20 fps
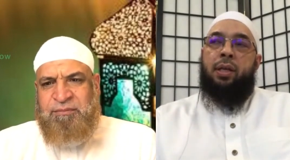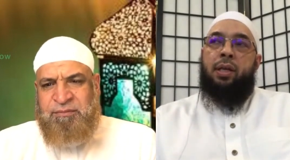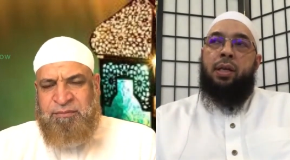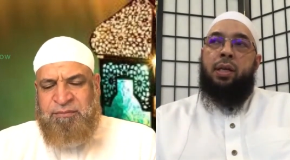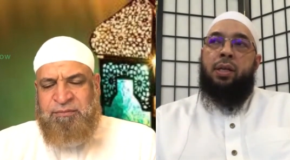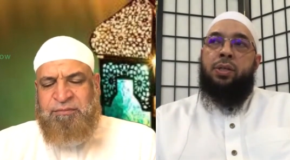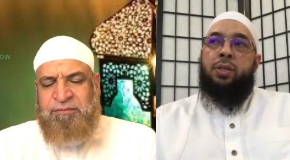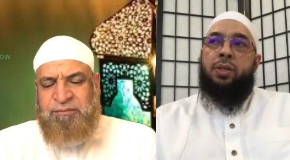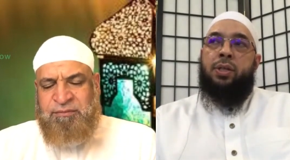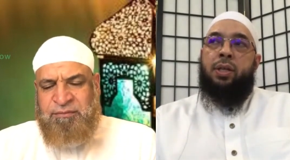Speaker 1: in
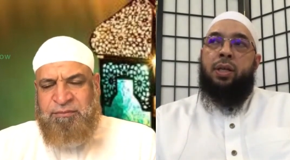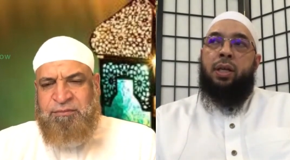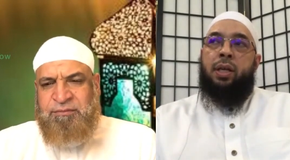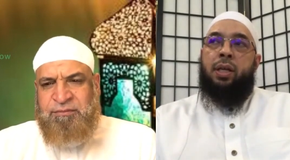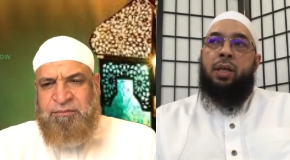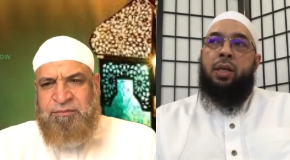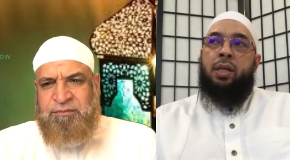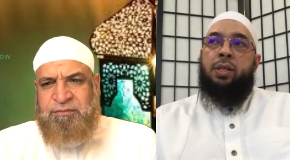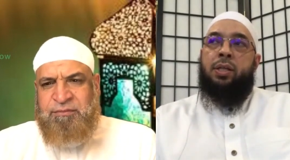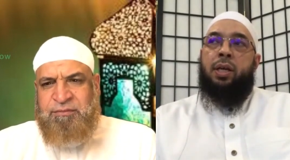these
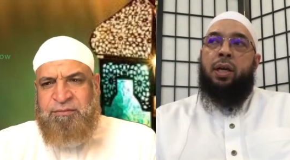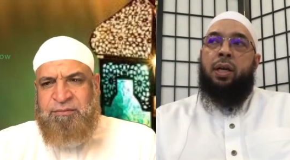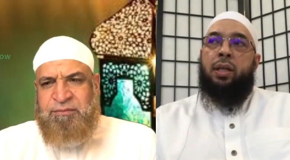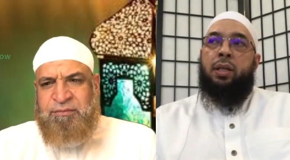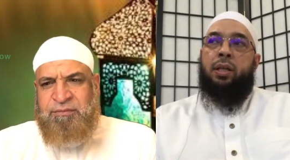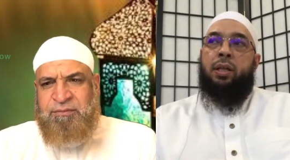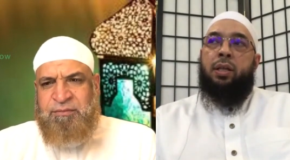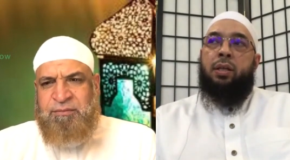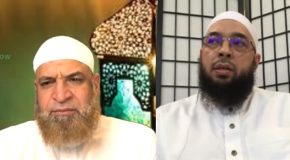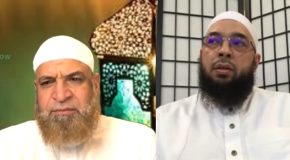in these
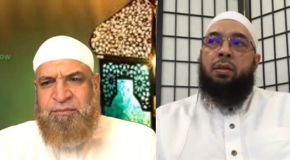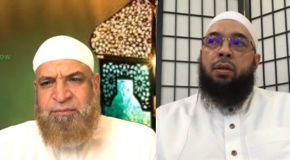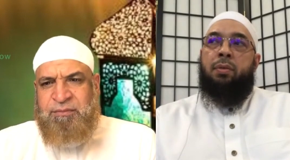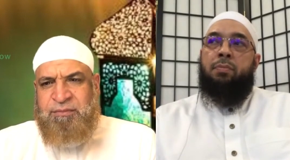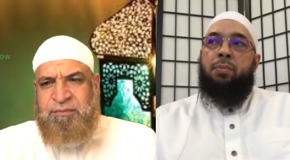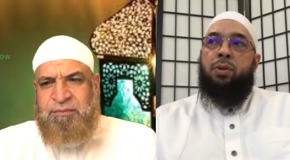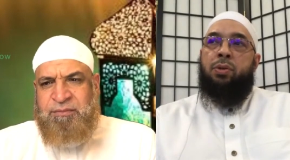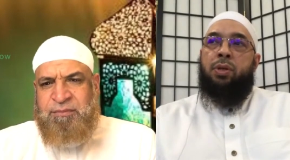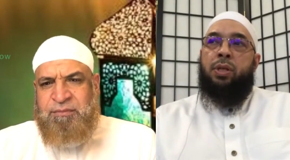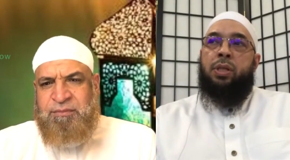other
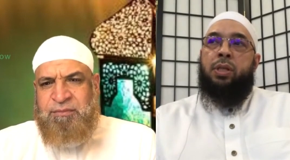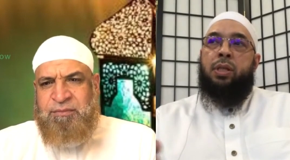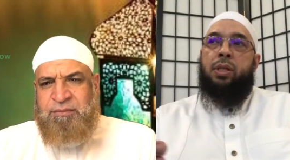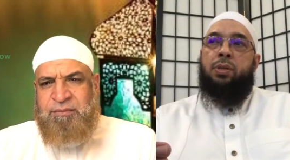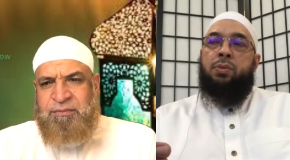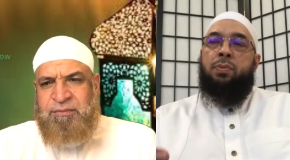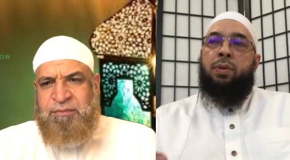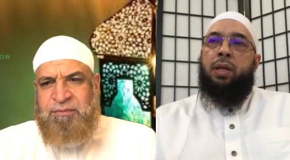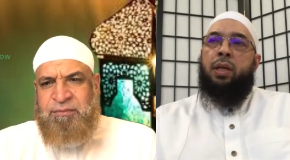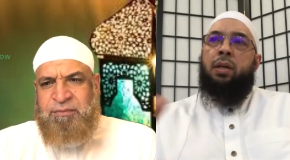
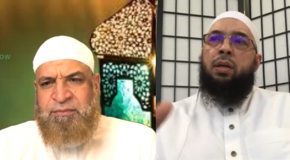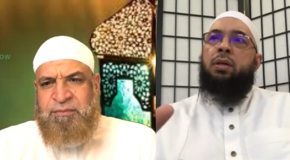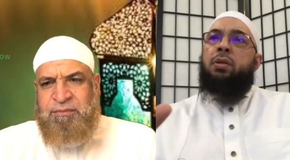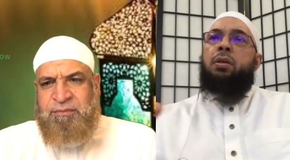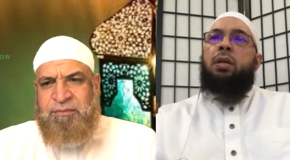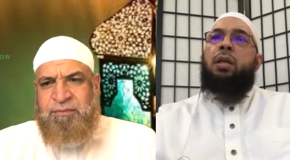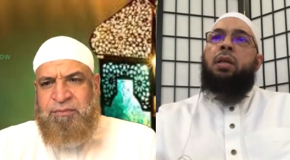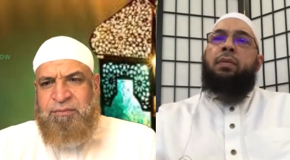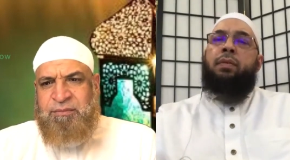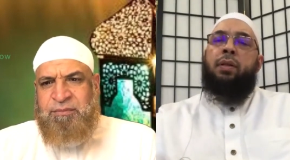communities when they go.
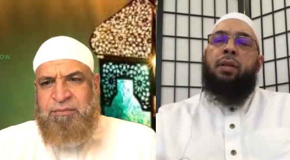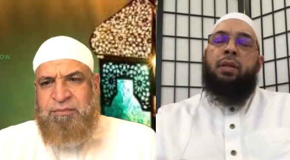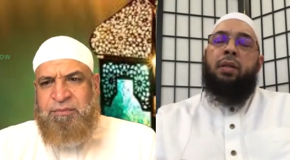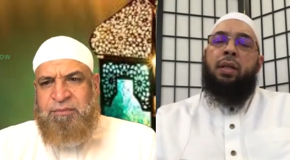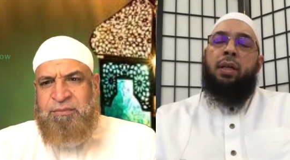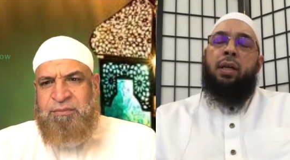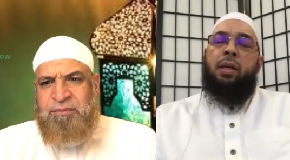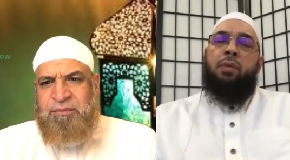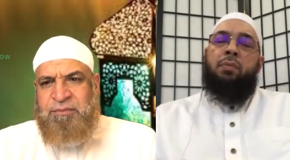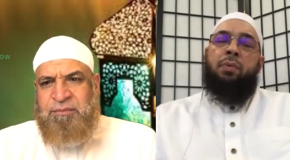You can leave it.
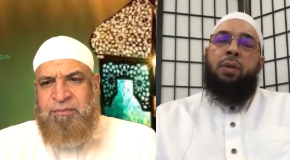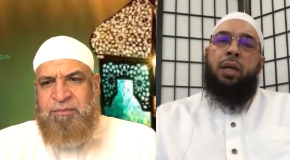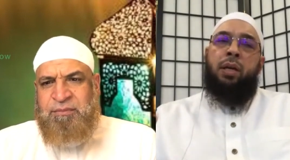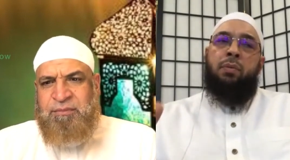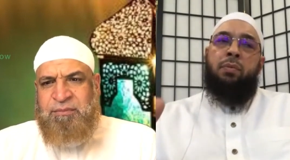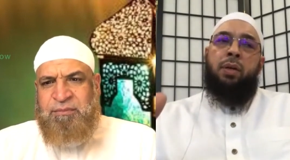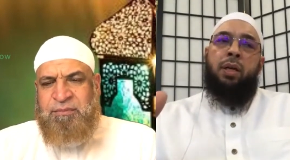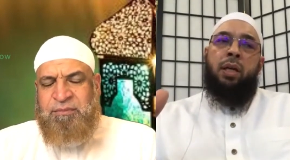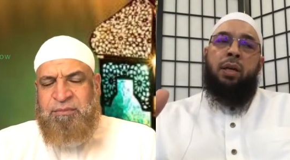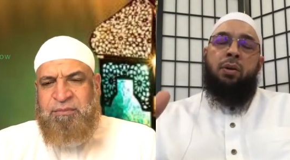When
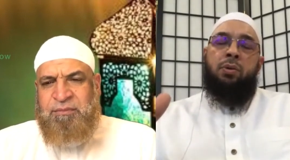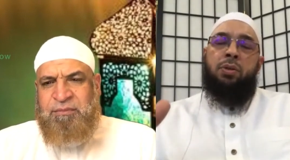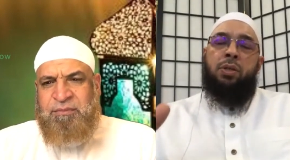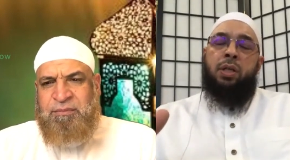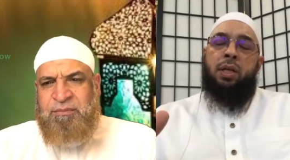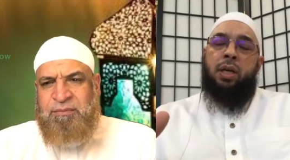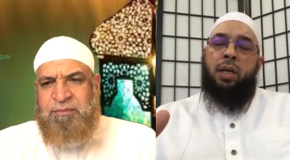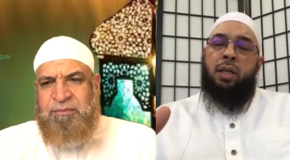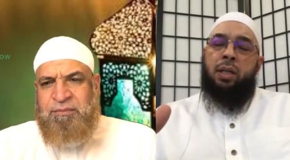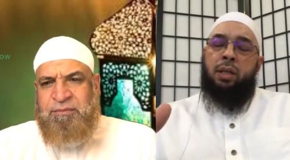they when they go
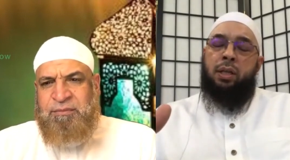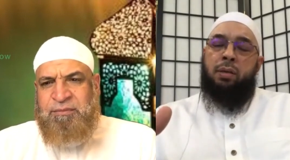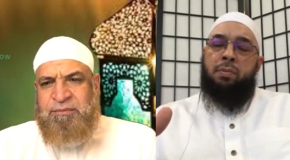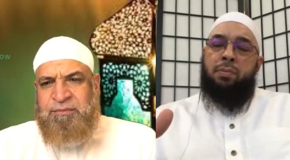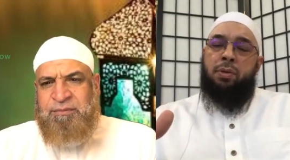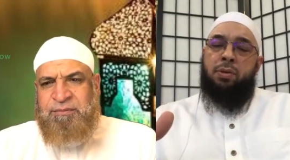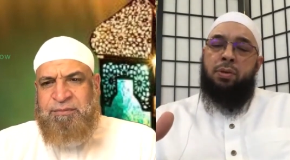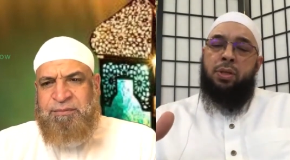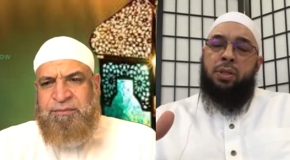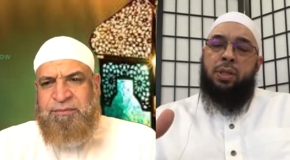to the other
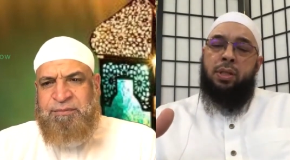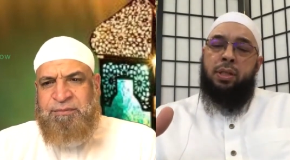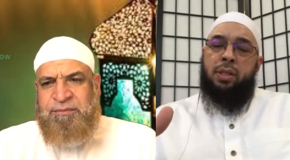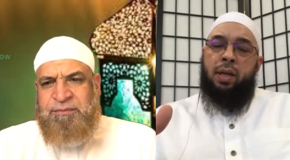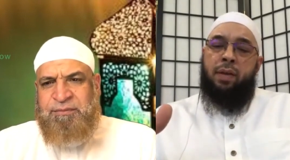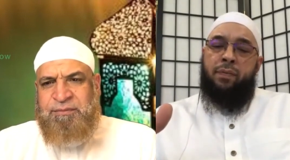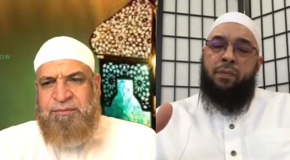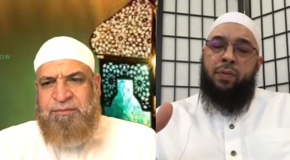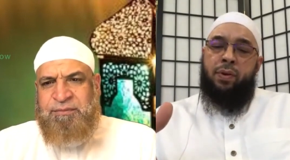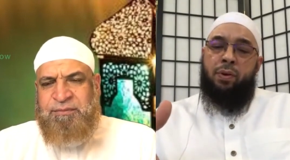
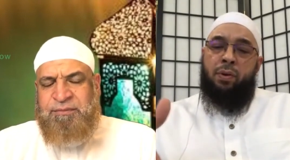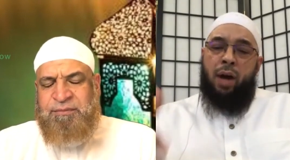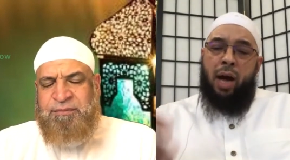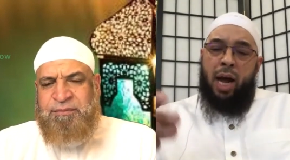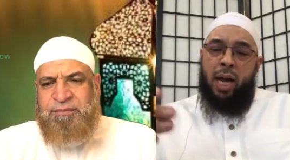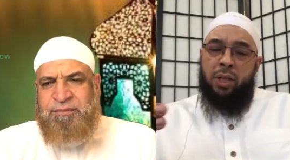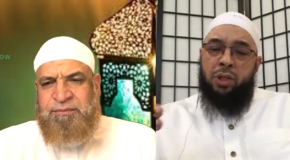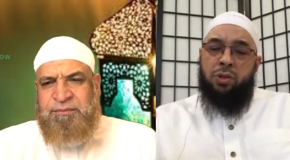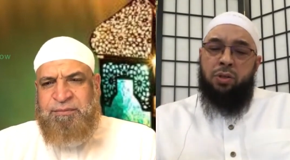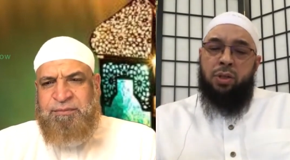communities, they feel
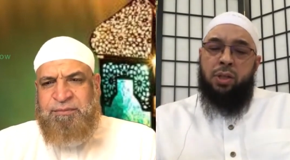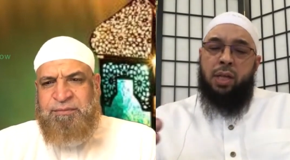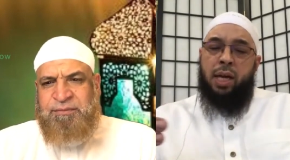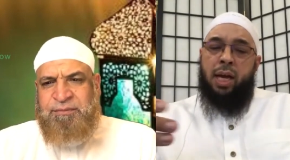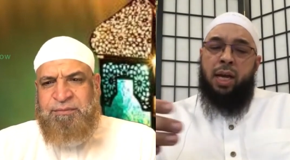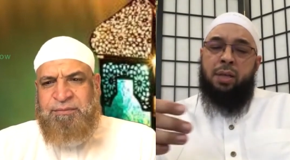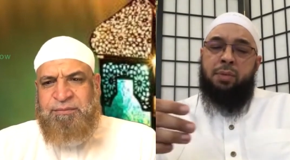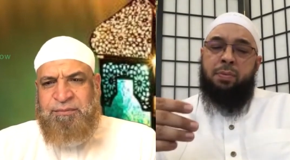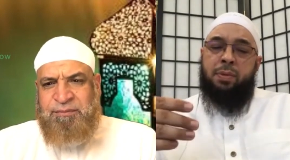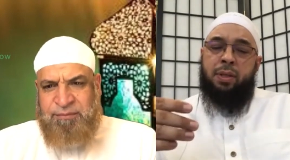
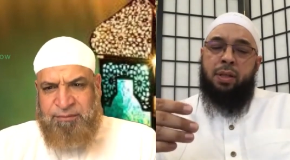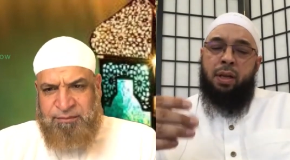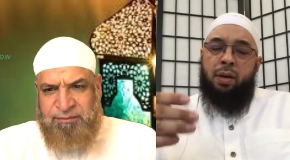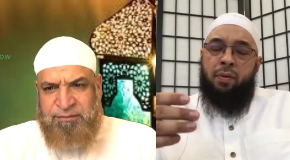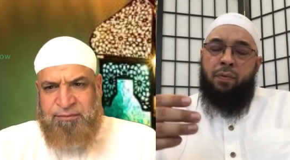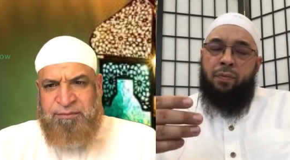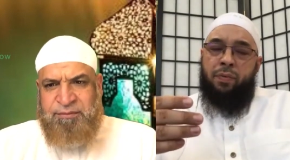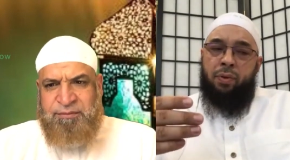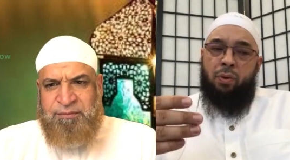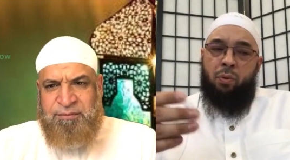ostracized because
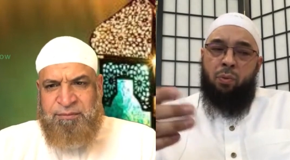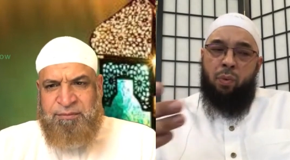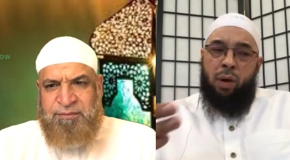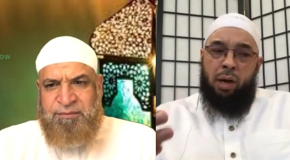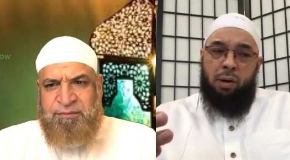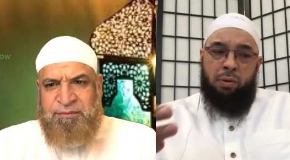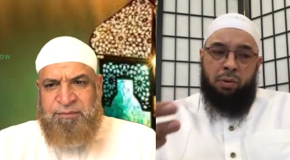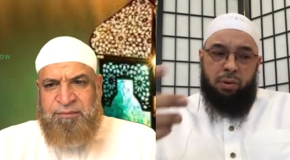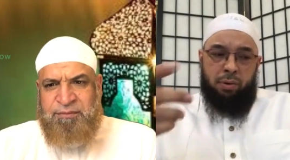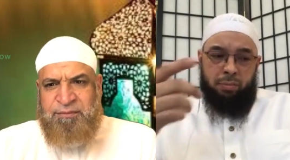they don't feel
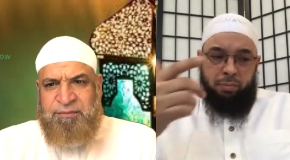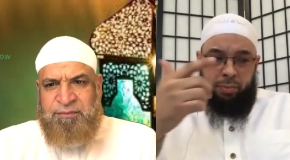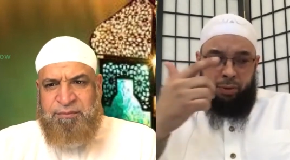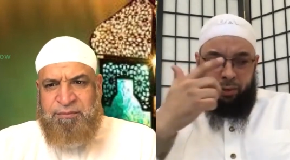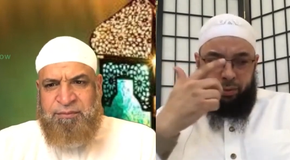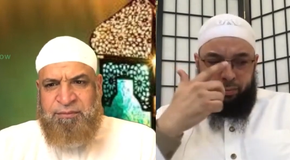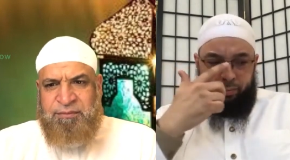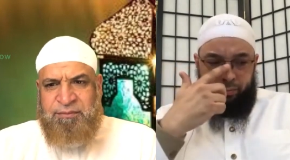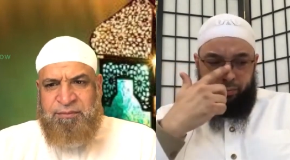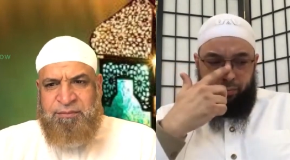welcomed.
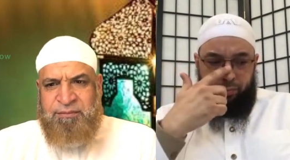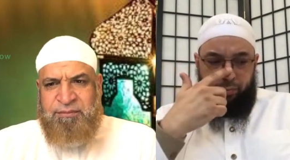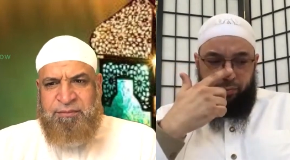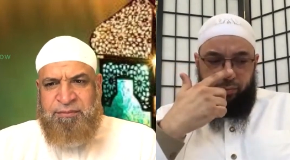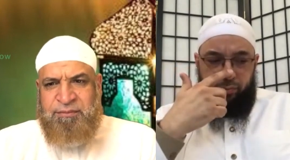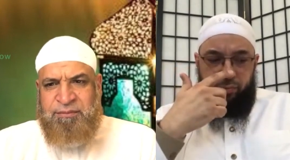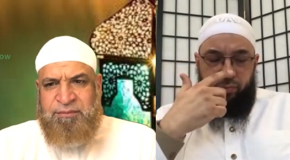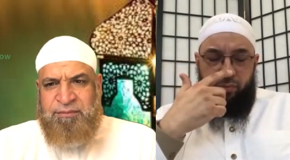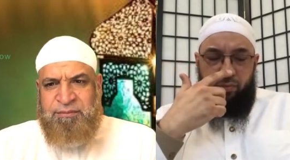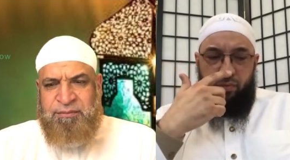
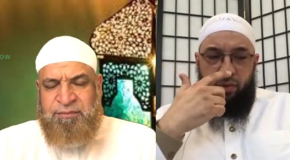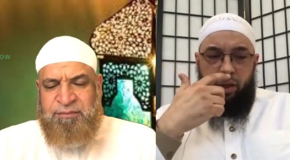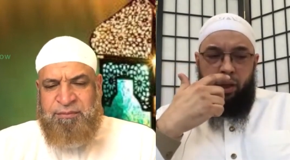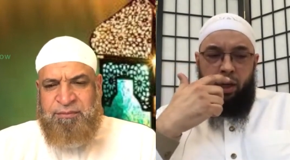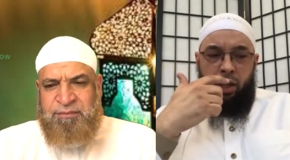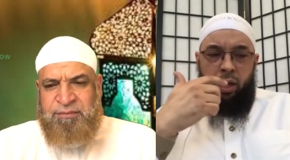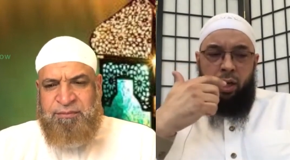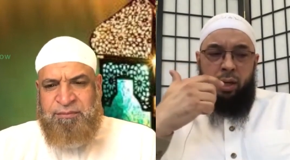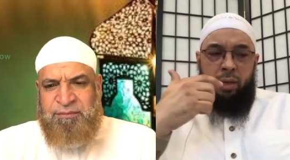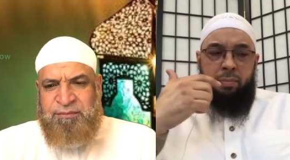Mm-hmm.
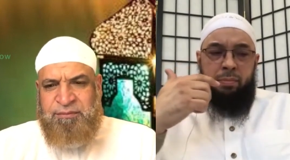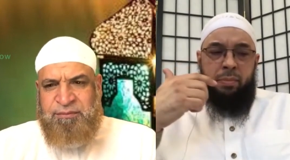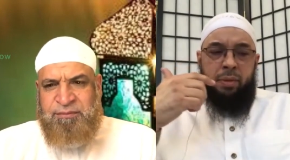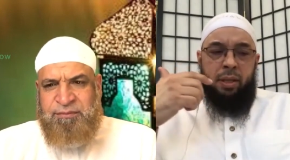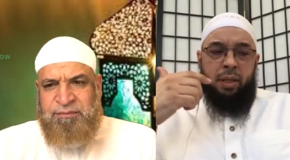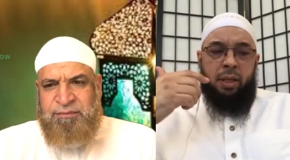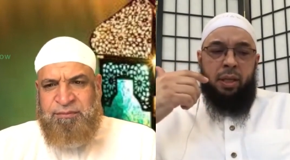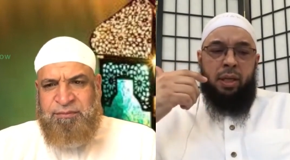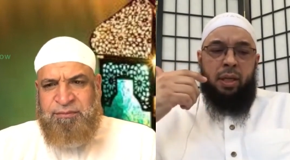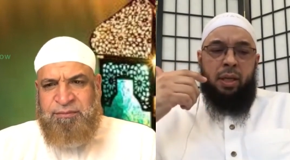Um,